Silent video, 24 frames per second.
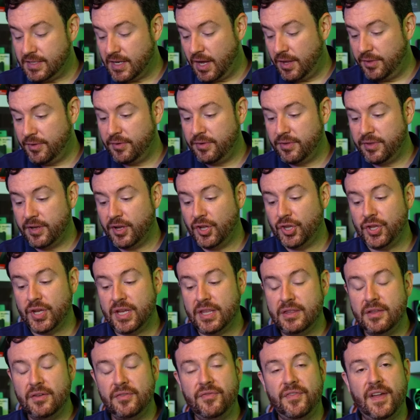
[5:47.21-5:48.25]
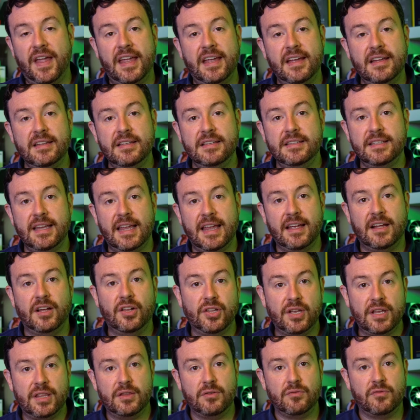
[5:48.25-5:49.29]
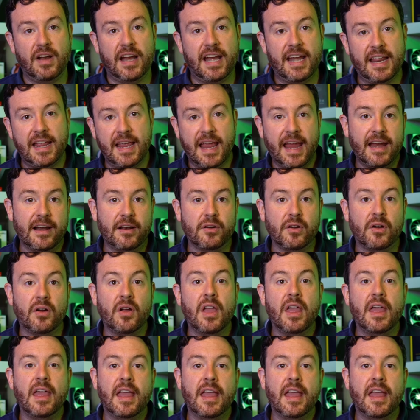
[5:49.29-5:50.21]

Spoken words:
other than clean the fans and clean the radiator